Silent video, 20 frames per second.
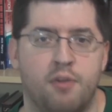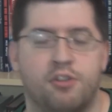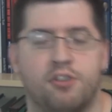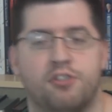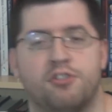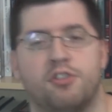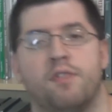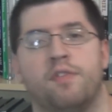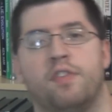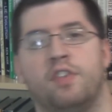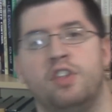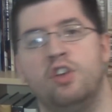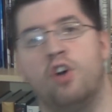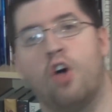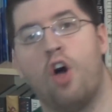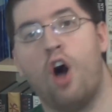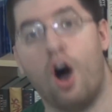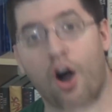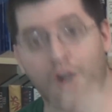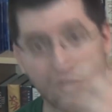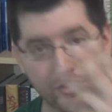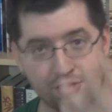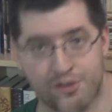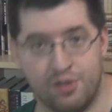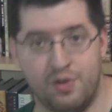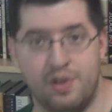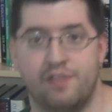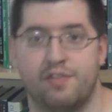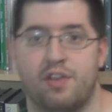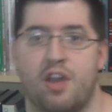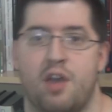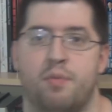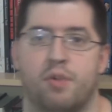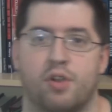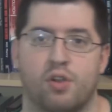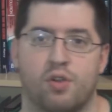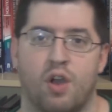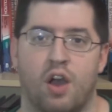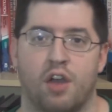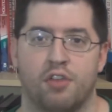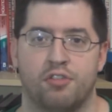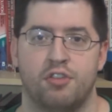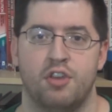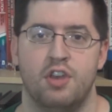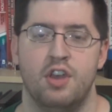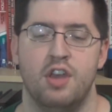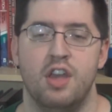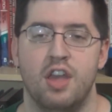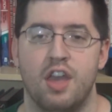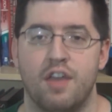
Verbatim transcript: which is something you'll also have come across